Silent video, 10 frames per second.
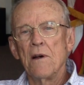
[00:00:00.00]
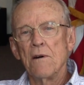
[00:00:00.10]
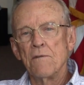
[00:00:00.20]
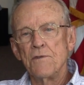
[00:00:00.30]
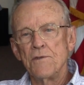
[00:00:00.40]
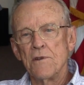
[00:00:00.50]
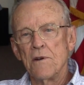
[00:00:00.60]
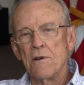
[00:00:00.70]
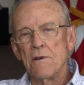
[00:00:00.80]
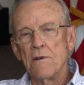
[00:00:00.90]
I was
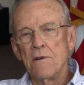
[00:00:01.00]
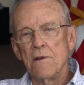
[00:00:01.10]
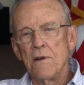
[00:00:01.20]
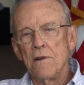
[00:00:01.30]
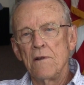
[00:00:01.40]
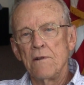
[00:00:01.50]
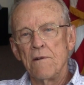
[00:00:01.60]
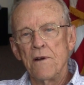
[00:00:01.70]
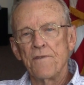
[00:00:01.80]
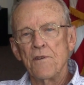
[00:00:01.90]
uh,
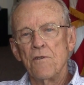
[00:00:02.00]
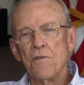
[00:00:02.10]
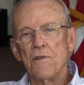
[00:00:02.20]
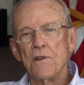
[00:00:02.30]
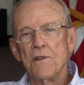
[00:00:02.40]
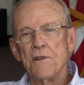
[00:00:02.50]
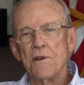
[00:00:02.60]
drafted over at,